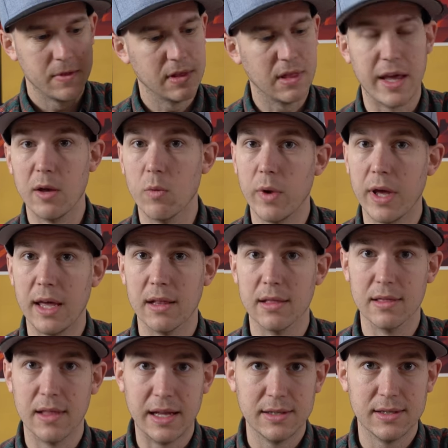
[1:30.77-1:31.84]

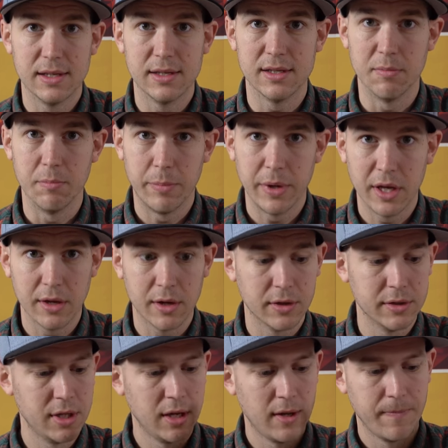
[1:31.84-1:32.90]
lightweight lenses and
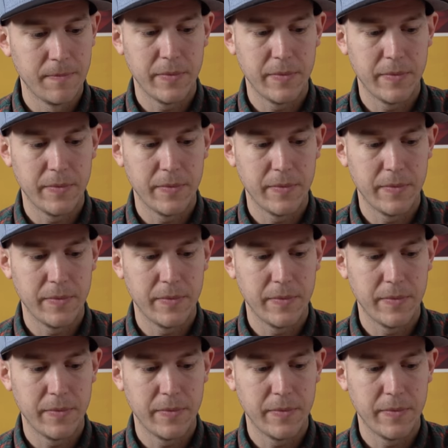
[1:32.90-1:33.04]
build,